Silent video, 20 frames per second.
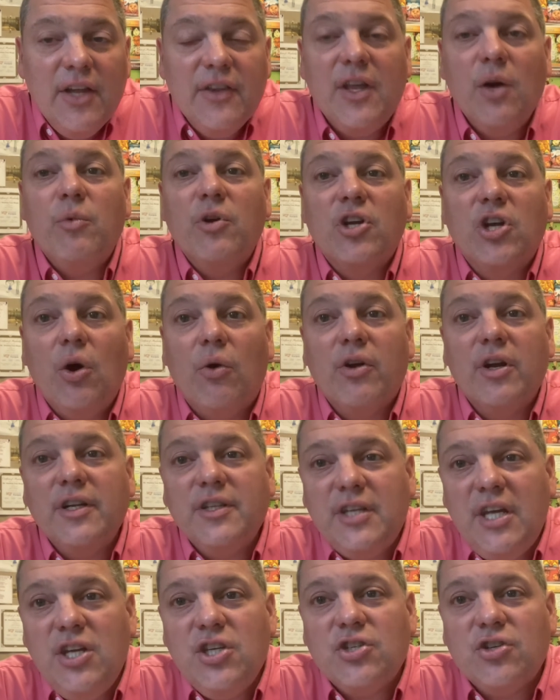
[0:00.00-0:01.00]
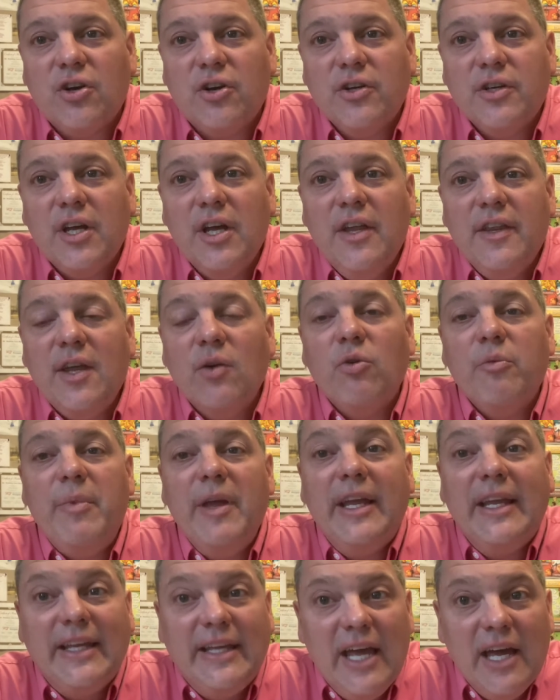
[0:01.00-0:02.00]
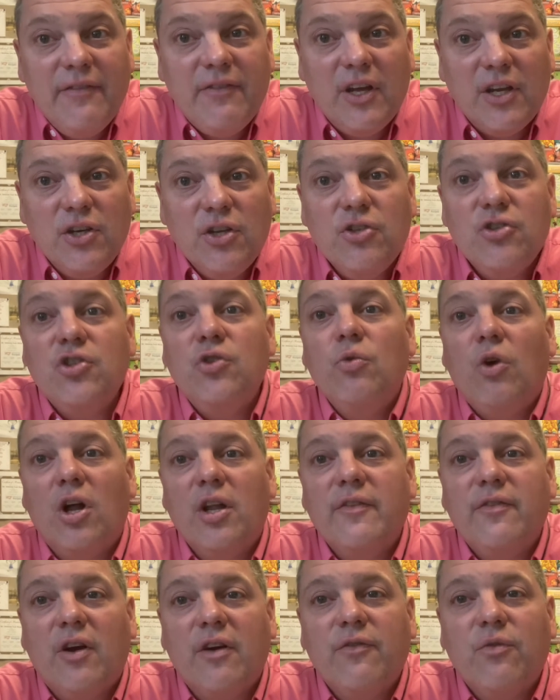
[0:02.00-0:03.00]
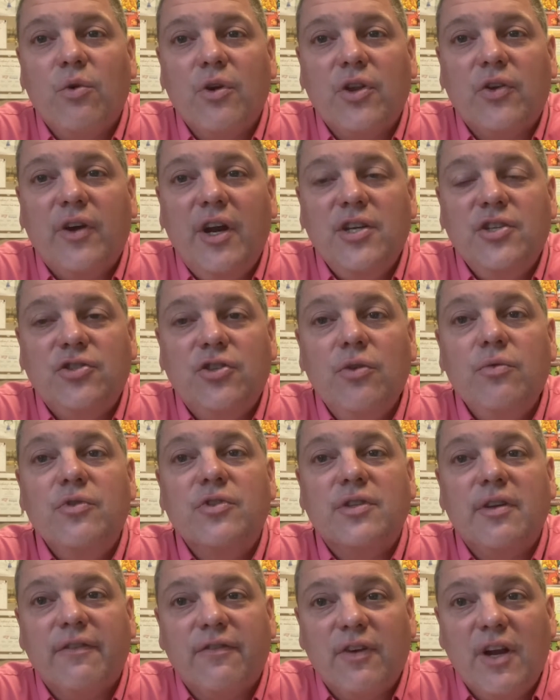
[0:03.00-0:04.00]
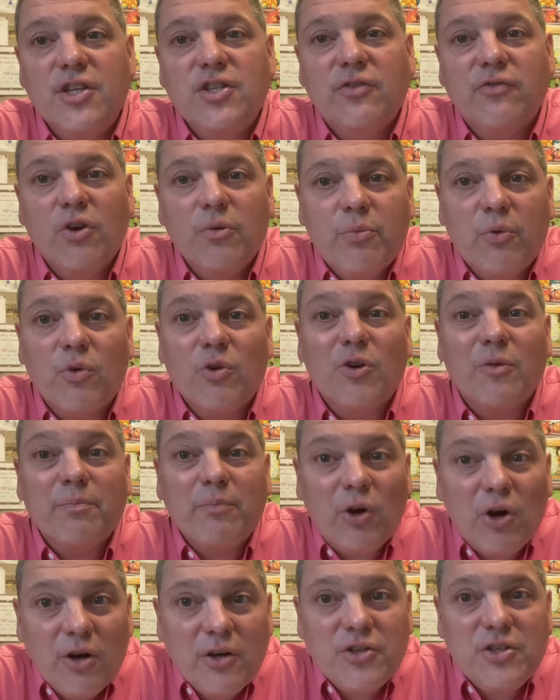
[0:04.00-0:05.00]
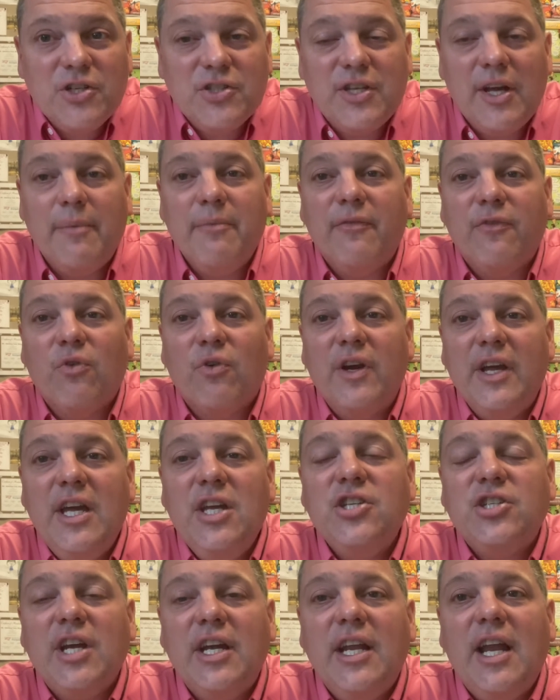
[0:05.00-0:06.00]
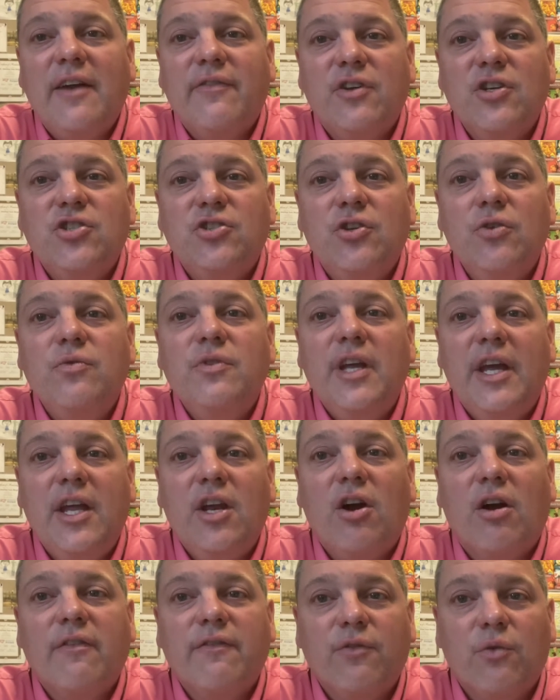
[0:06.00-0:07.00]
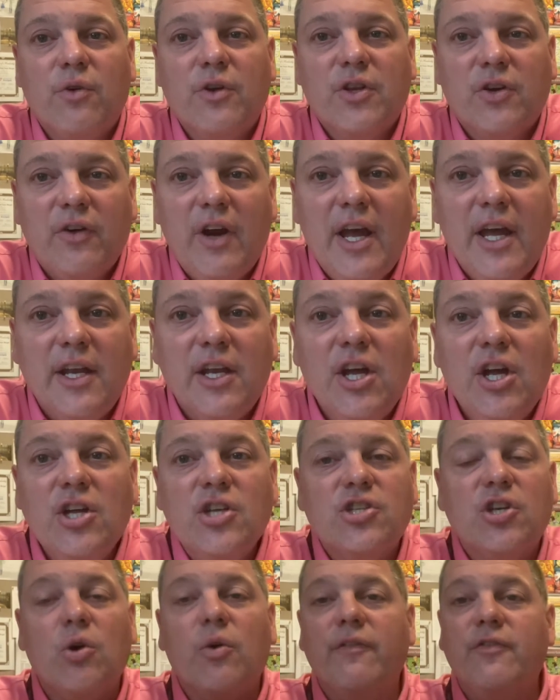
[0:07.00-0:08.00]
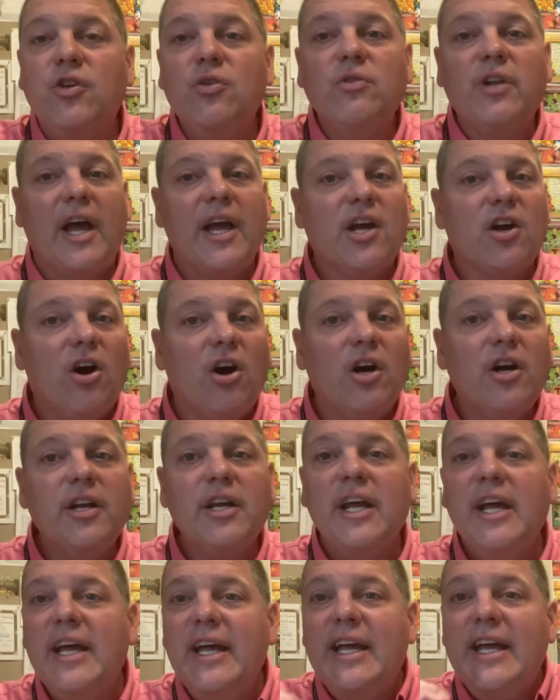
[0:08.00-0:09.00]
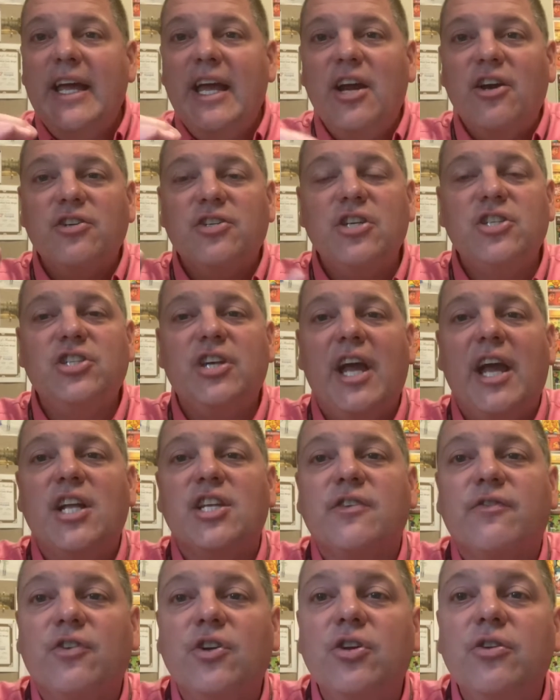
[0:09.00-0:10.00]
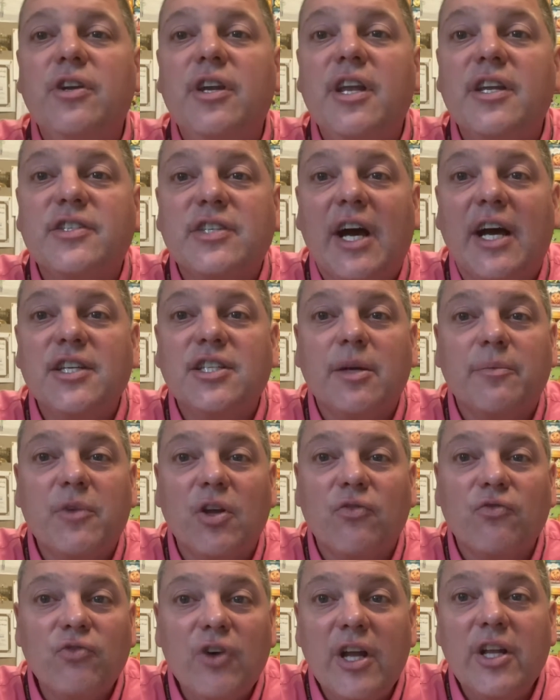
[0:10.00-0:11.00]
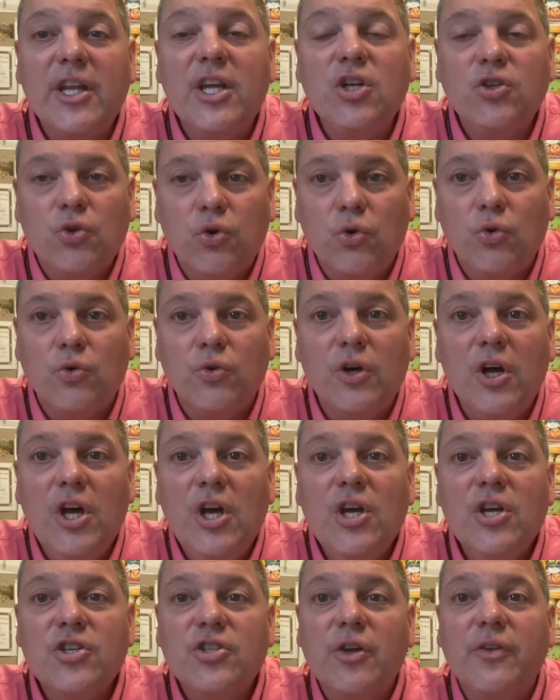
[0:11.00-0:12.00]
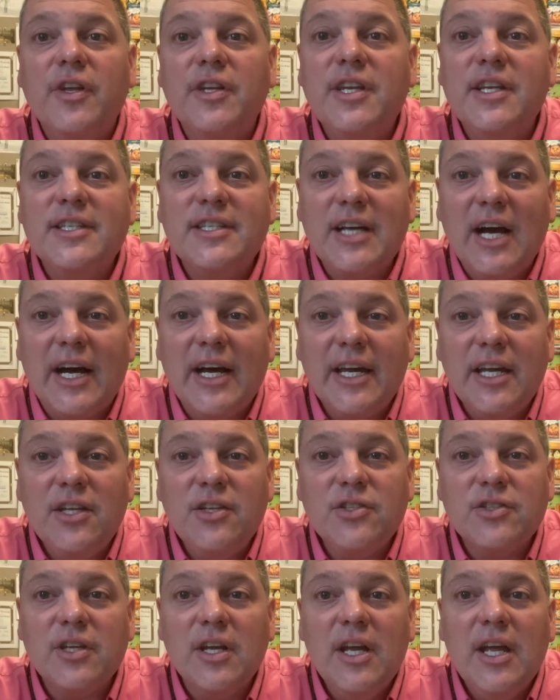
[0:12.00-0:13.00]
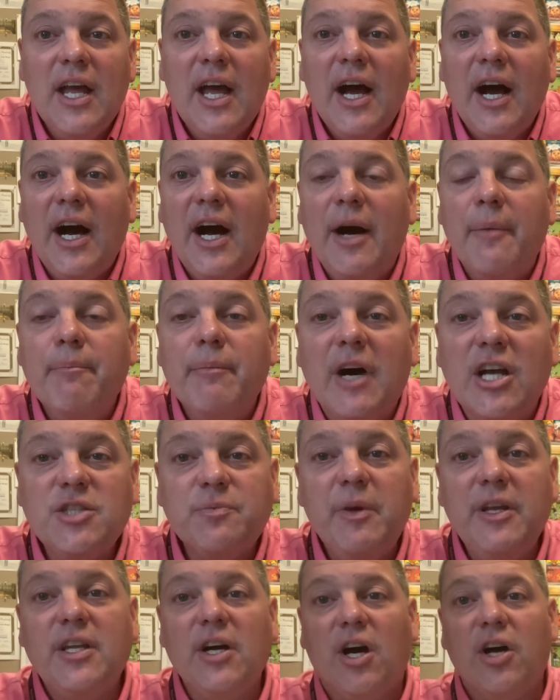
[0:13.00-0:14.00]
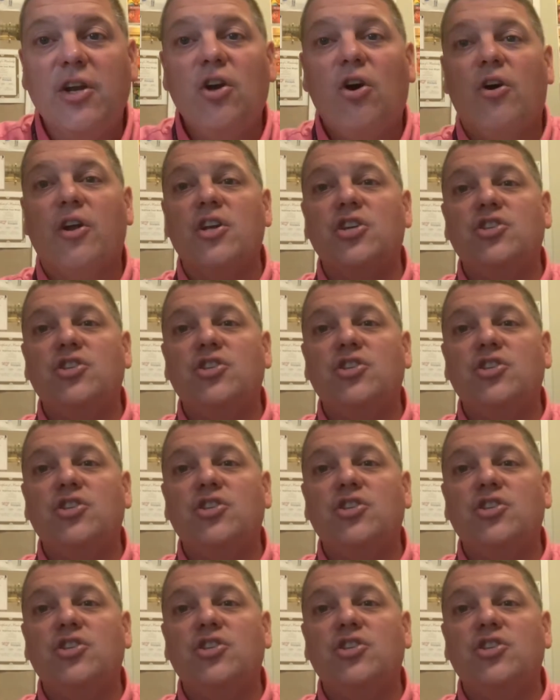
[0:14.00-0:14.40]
that would go on a t-shirt that would be given to all of our fourth grade students. The Friends of Rupert would purchase them for each and every student in our fourth grade. So if you like art, here's a chance for you to design something really cool. So the designs must be done on a